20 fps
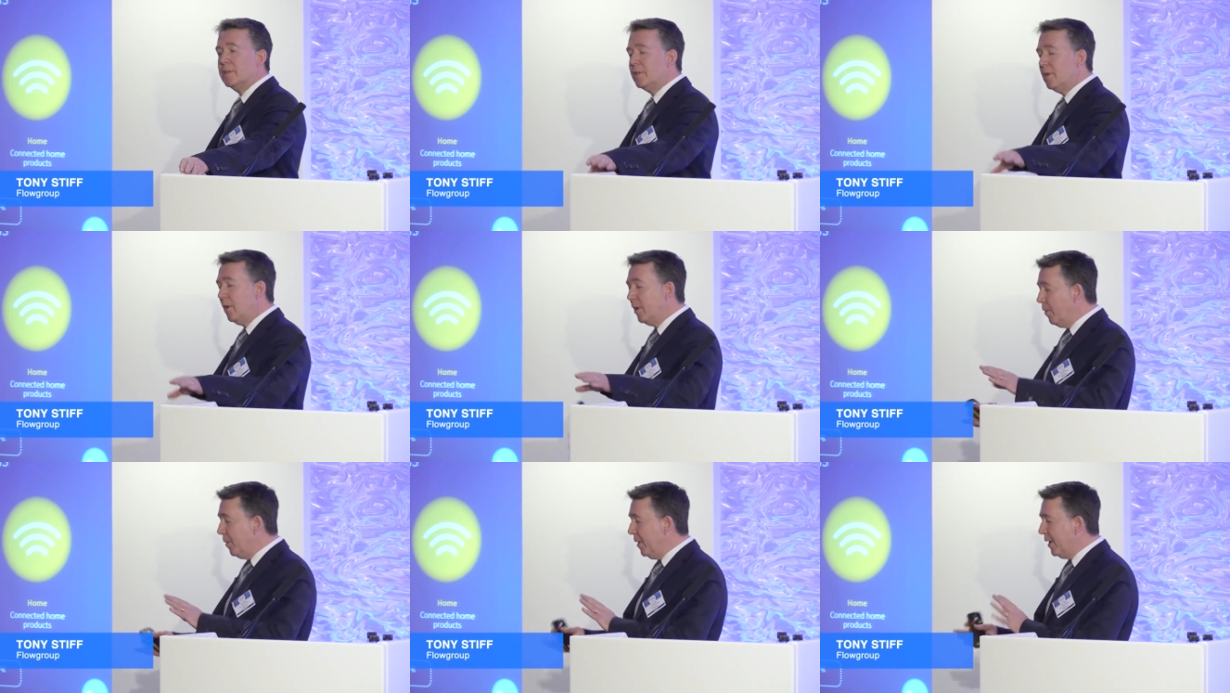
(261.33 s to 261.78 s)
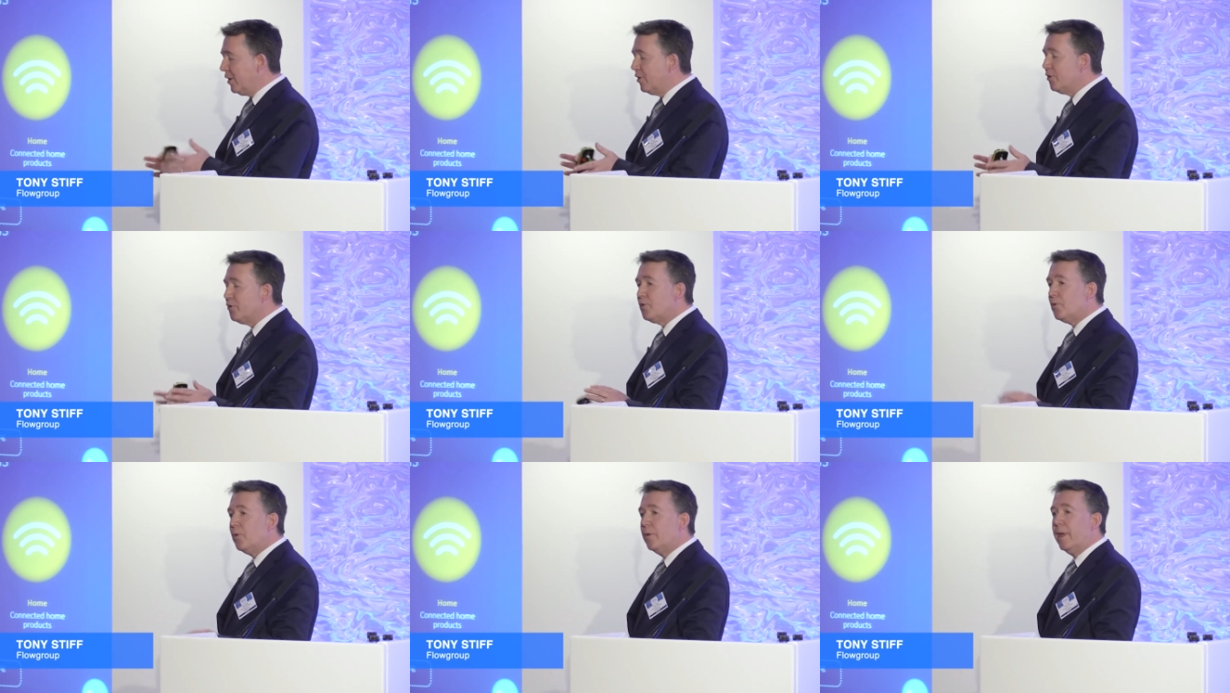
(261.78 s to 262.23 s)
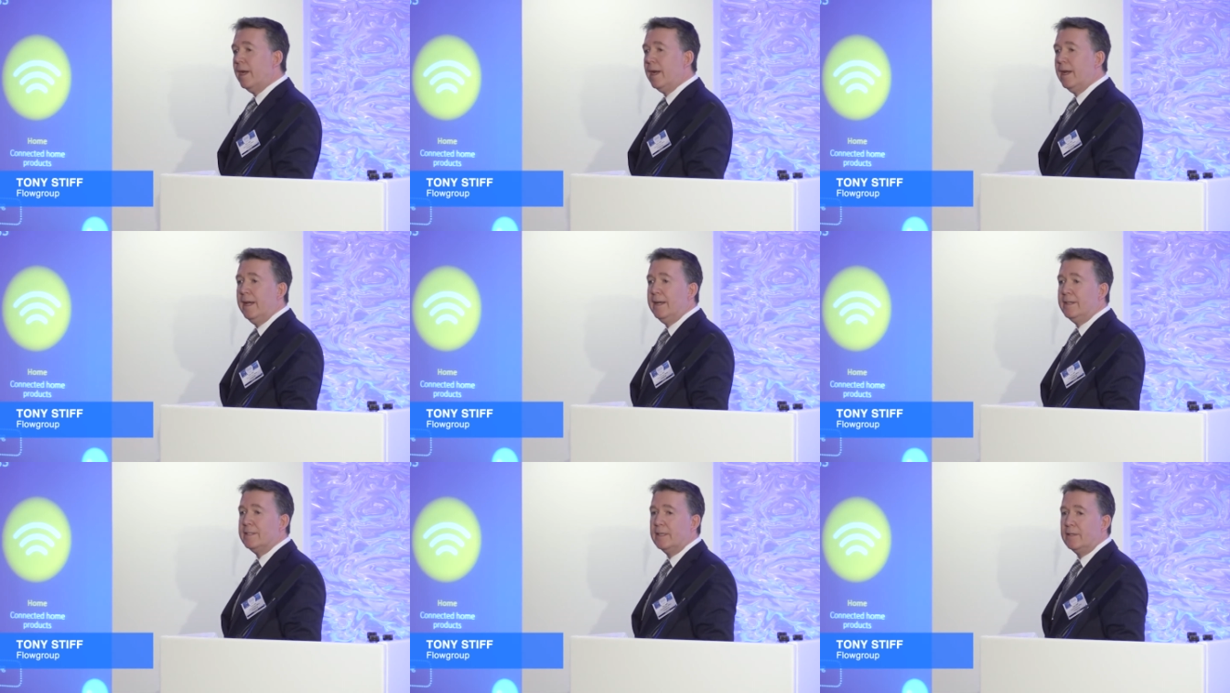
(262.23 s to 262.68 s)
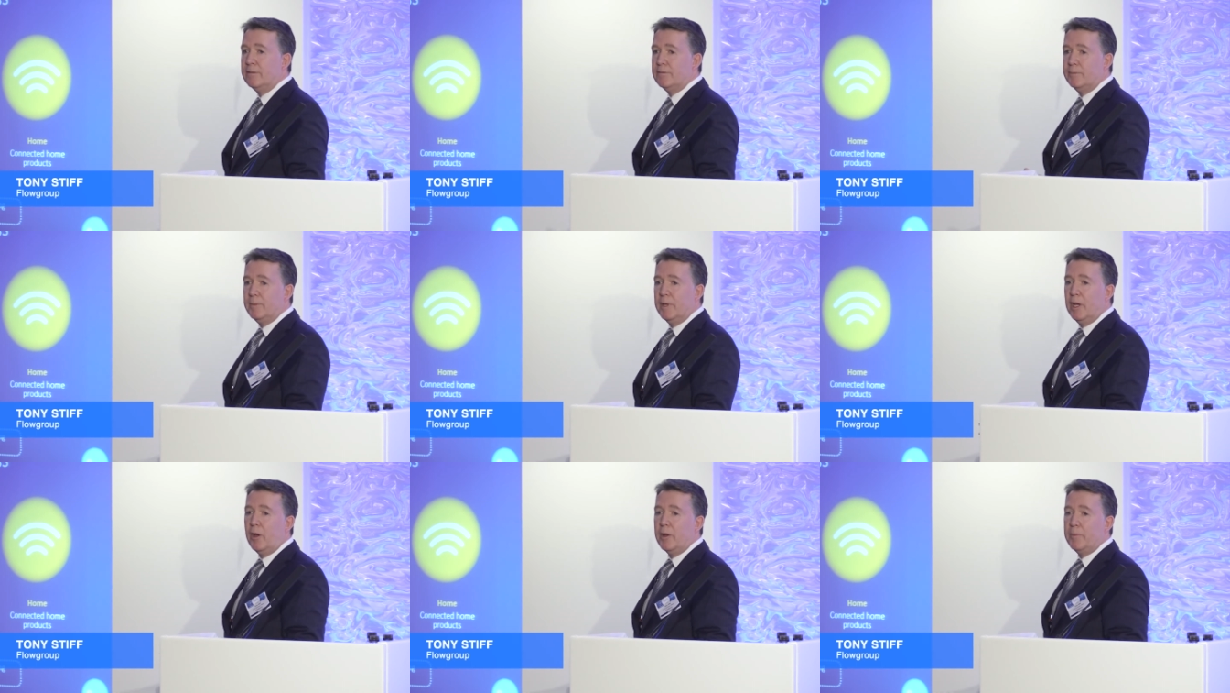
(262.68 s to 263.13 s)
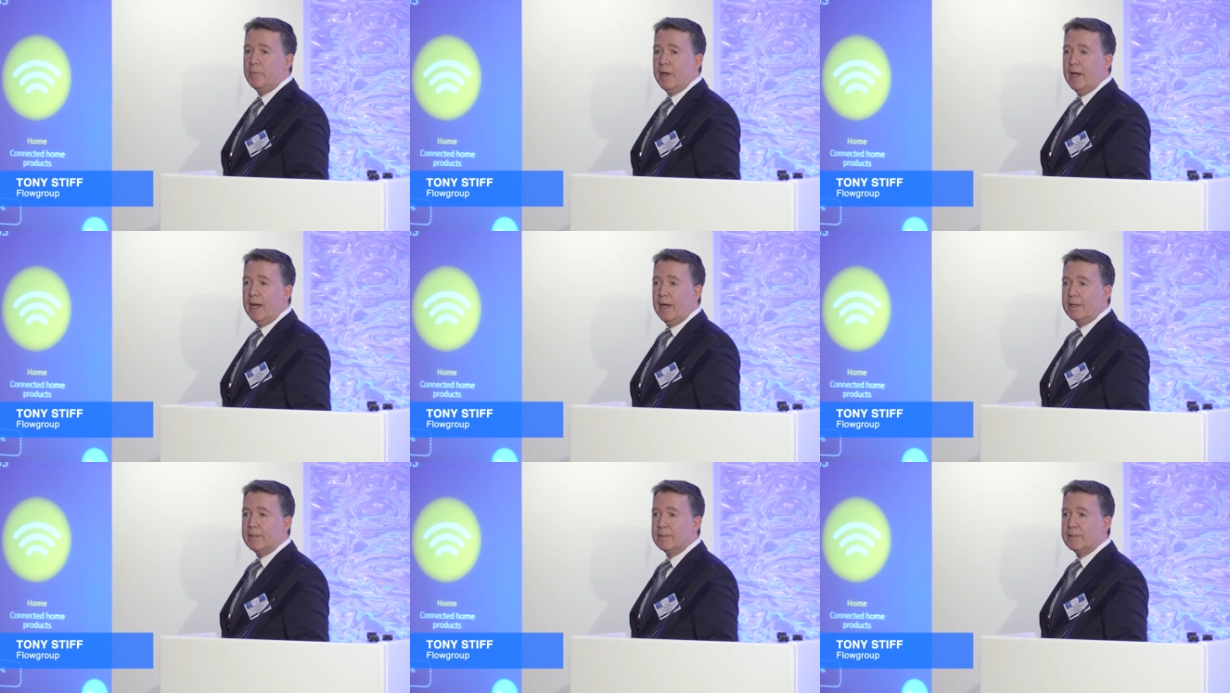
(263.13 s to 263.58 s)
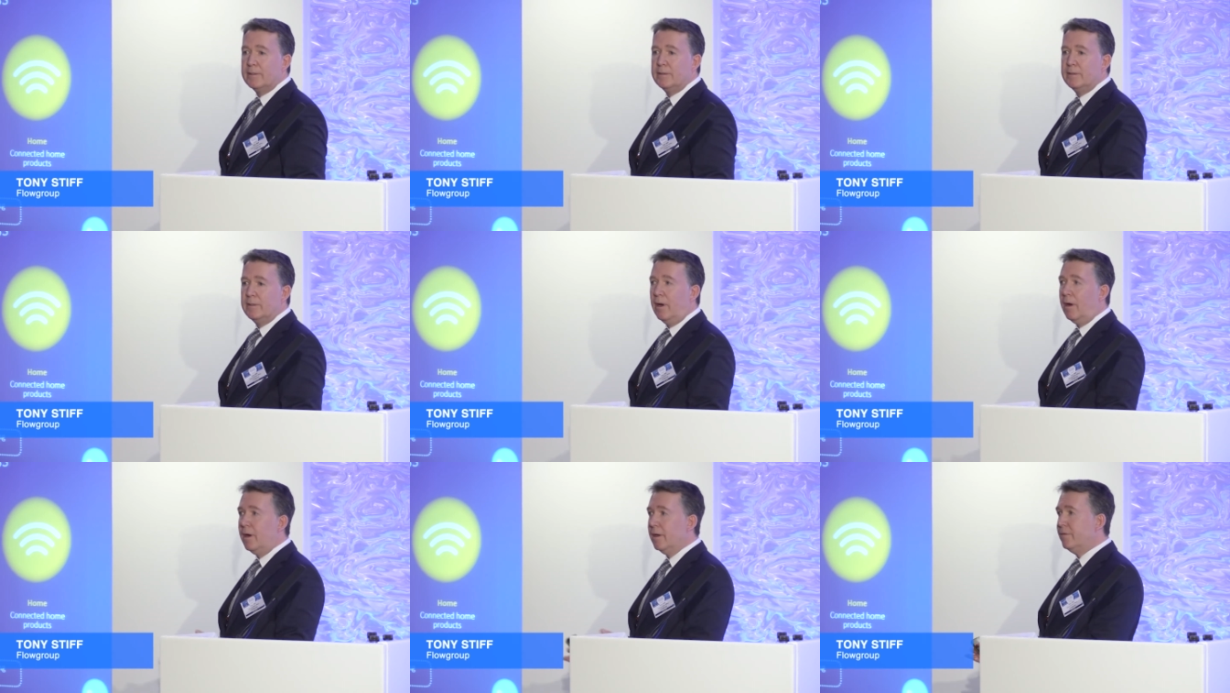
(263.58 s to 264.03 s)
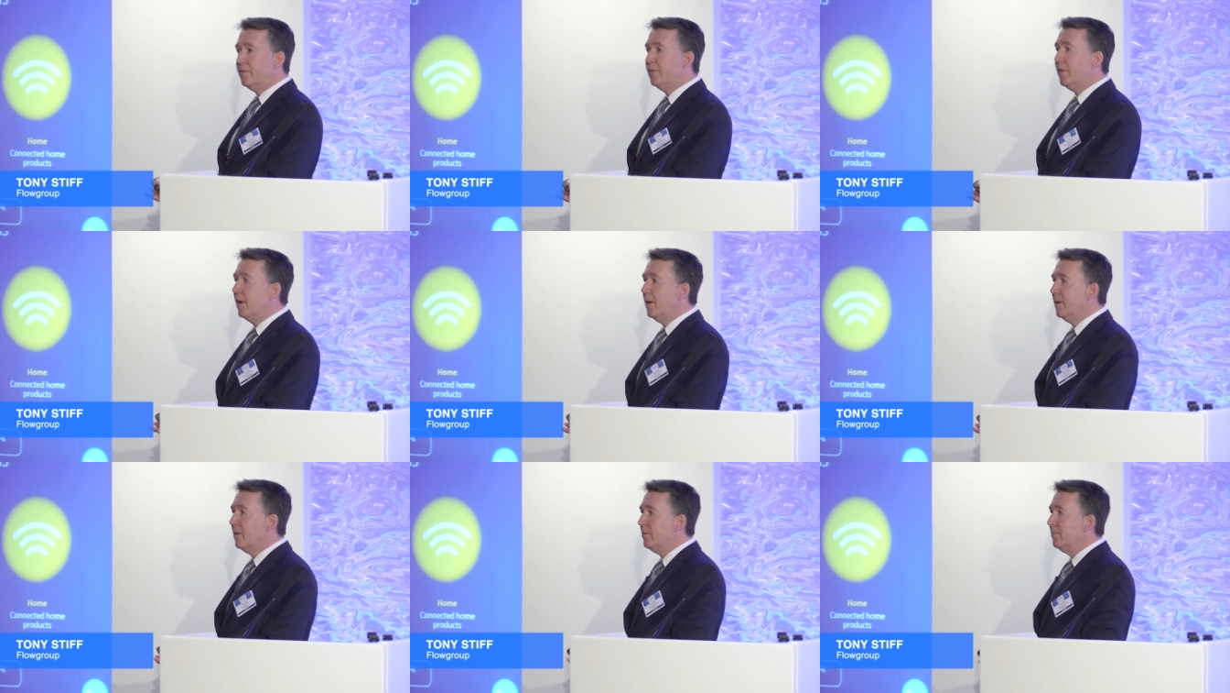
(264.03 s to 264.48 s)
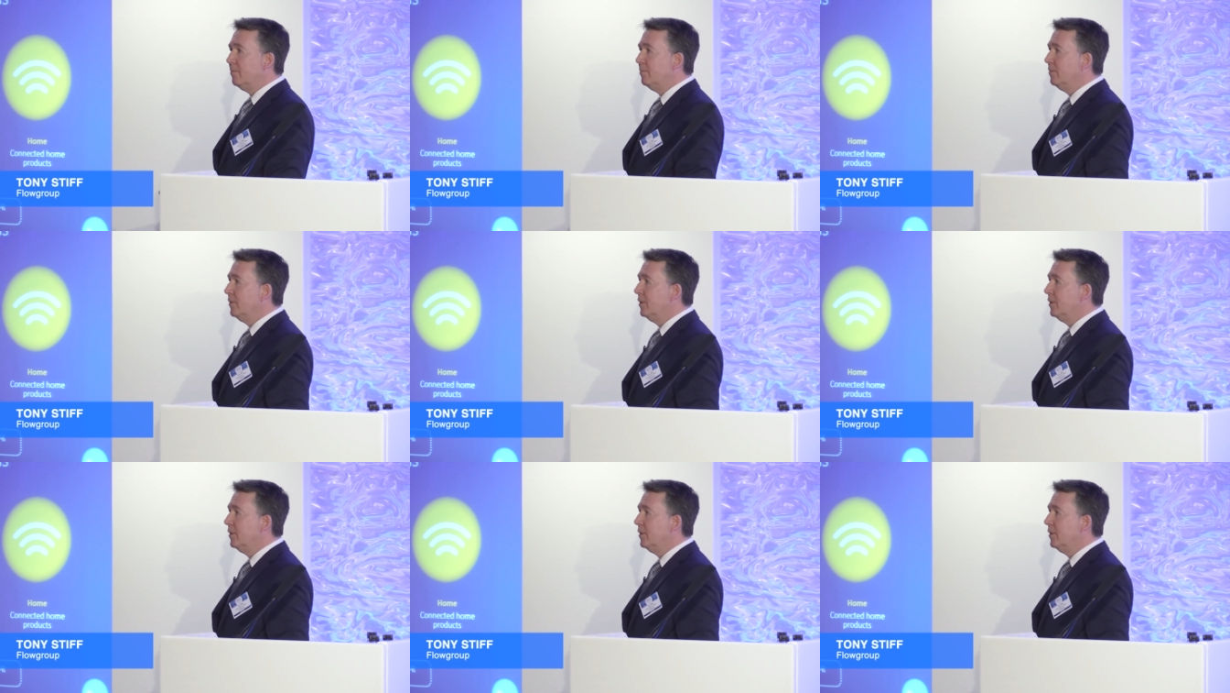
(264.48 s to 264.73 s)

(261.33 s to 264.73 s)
So they're able to control their heating from the iPad, iPhone,